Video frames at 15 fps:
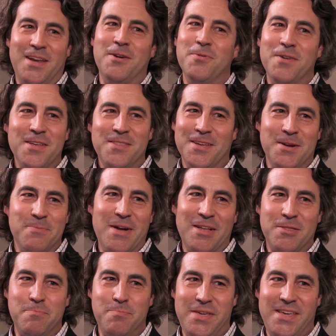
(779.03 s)
they know nothing
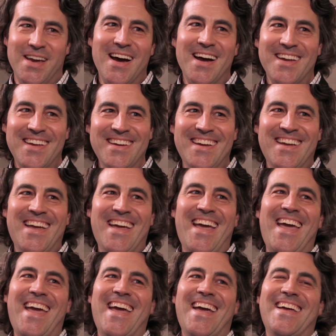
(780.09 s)
about the BI.
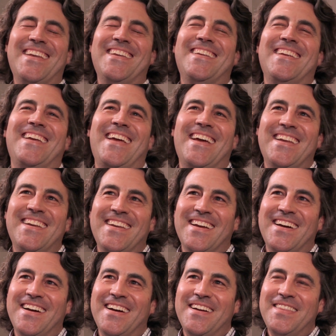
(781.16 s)
and
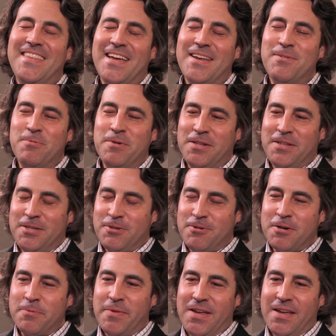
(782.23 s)
that really
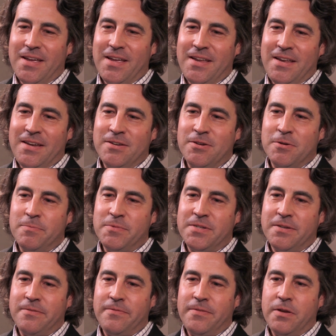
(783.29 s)
struck me in terms
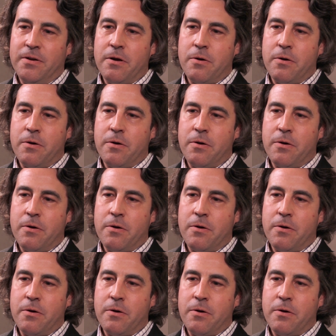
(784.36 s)
of,